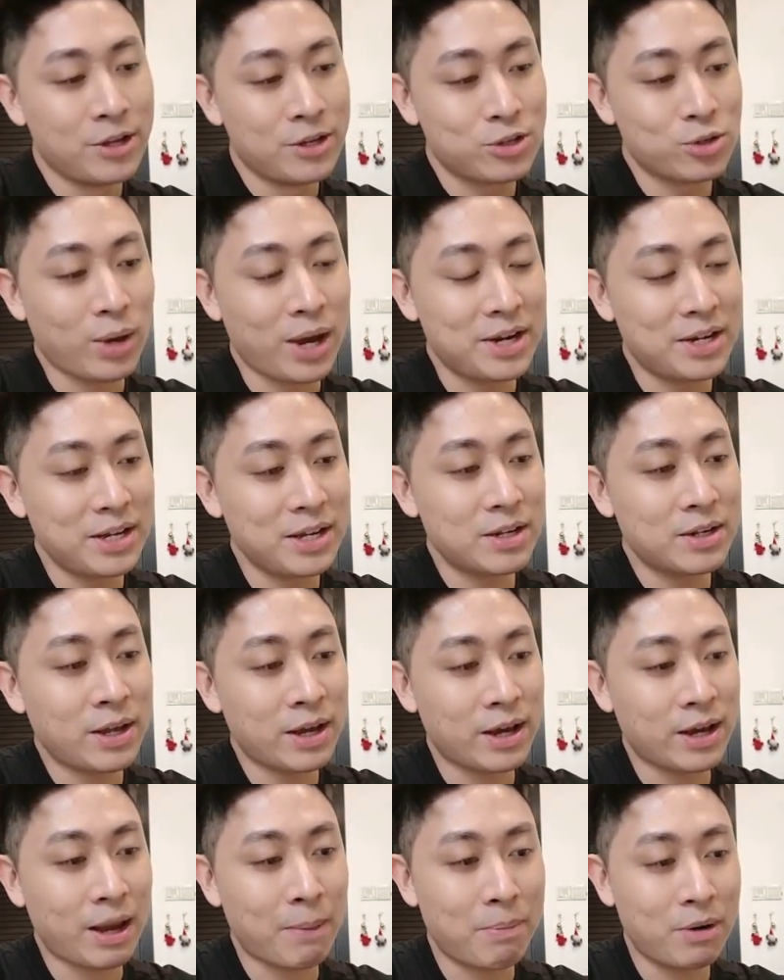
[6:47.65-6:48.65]
So I did
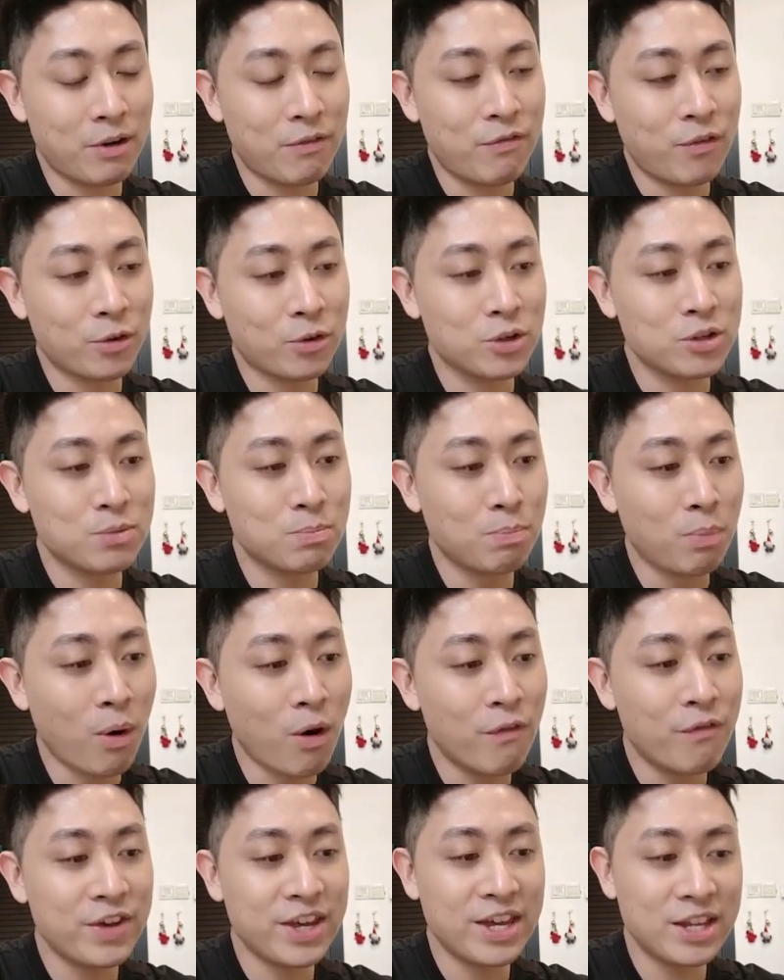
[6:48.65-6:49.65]
take a couple of photos
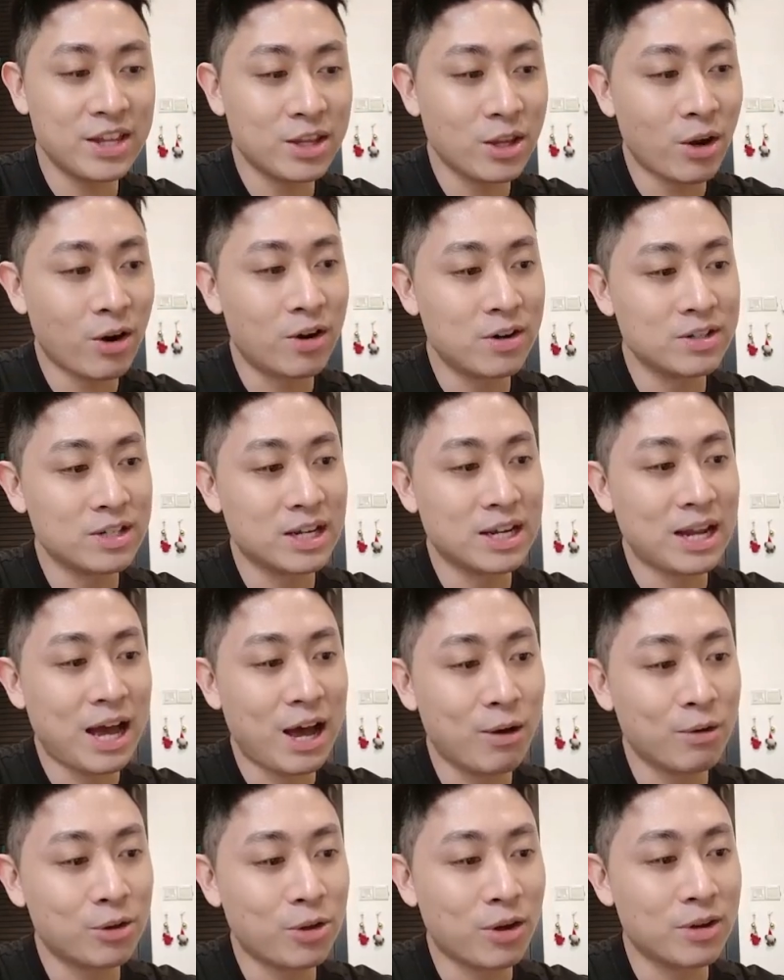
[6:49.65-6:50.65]
both indoors and
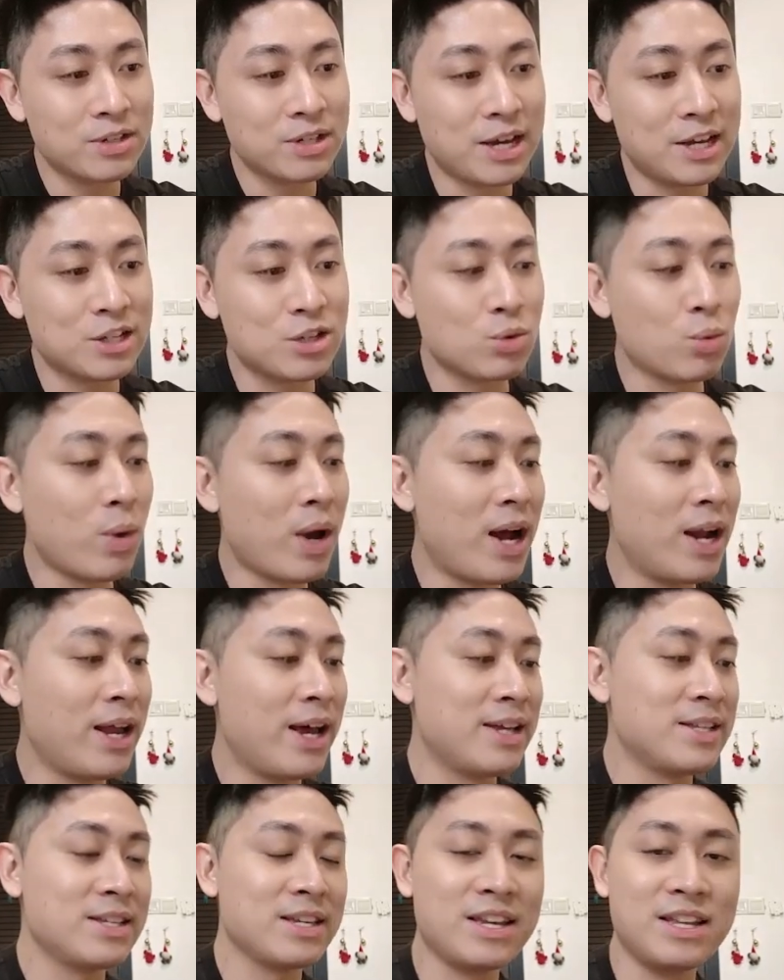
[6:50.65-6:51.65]
outdoors as well
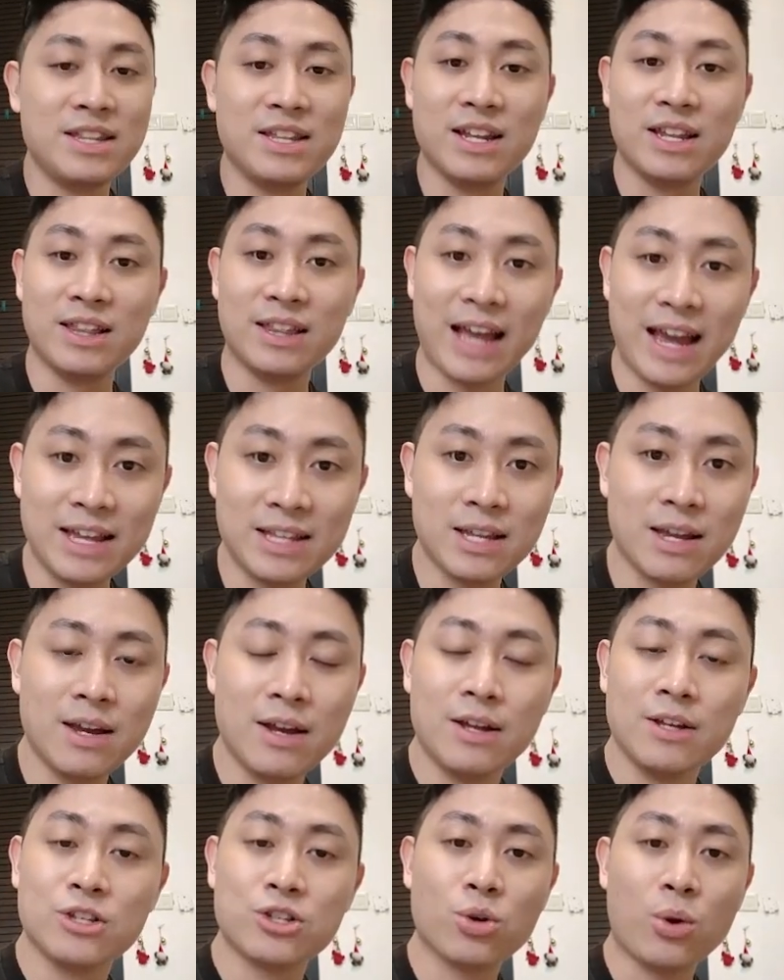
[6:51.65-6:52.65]
as in the night.
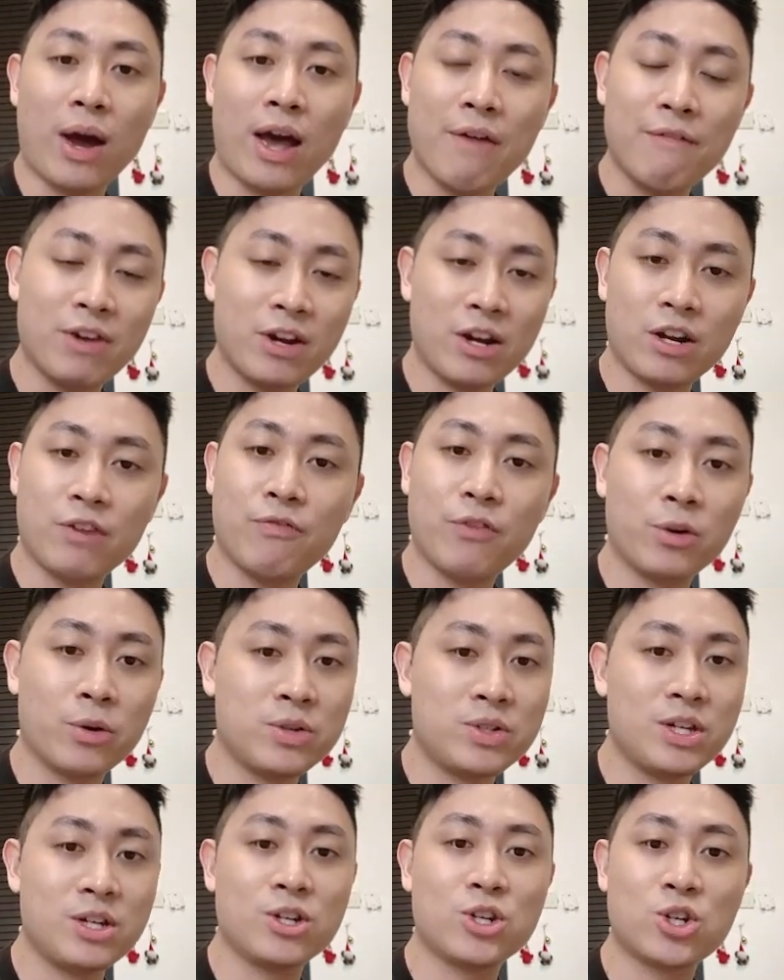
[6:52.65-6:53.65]
So I have a lot of
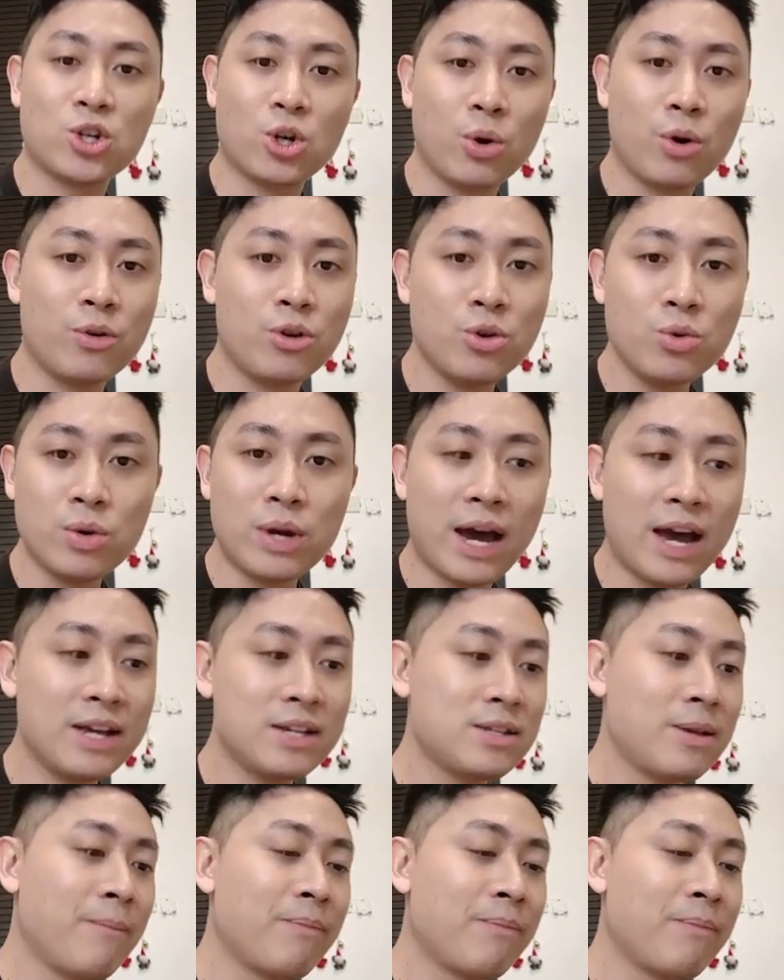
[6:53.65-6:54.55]
photos here to show you guys.